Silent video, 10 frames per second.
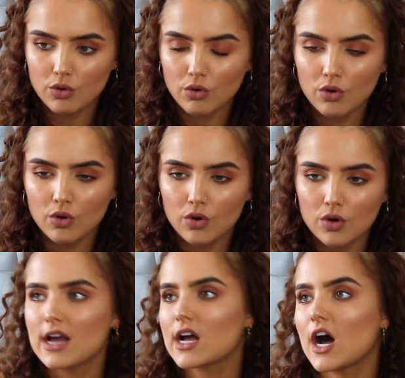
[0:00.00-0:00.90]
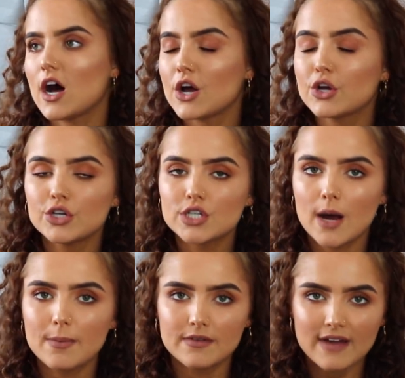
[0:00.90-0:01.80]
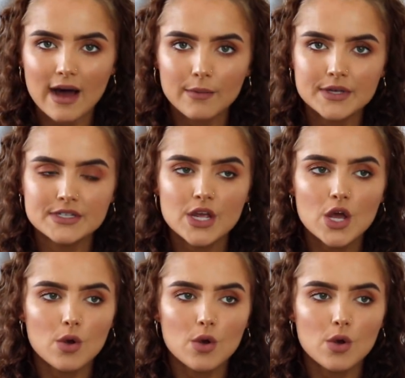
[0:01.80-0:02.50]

or a good couple of hours,